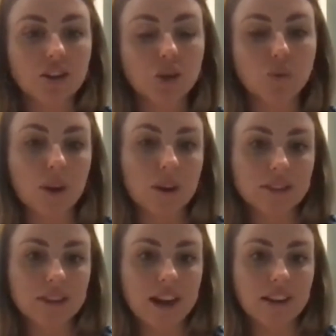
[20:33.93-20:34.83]
one
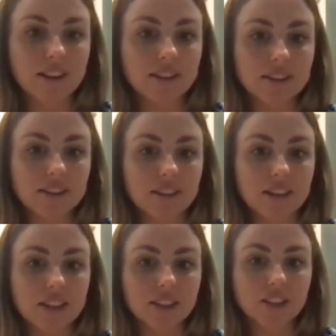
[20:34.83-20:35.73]
stylist,
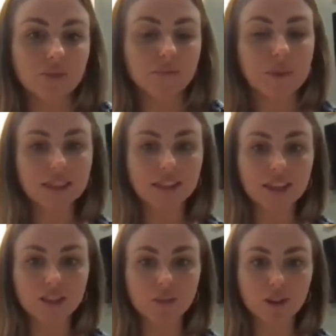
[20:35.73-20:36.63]
it's made
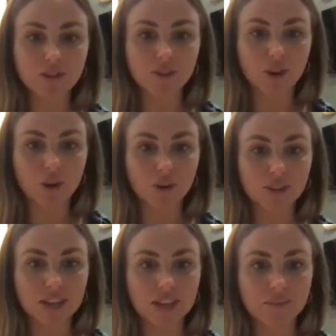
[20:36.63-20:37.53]
things worse for the whole
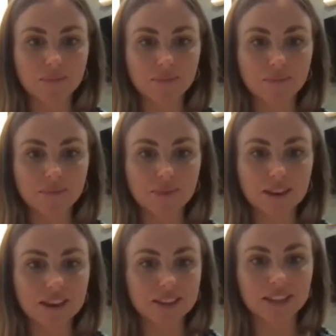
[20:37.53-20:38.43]
team
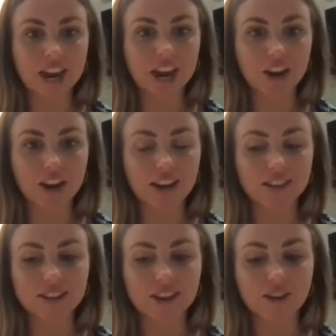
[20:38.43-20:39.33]
in its entirety.
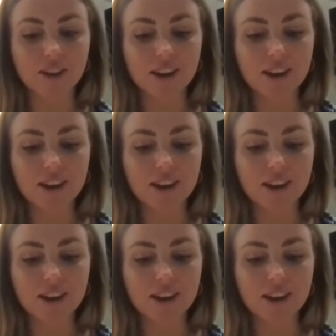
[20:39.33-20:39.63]
And so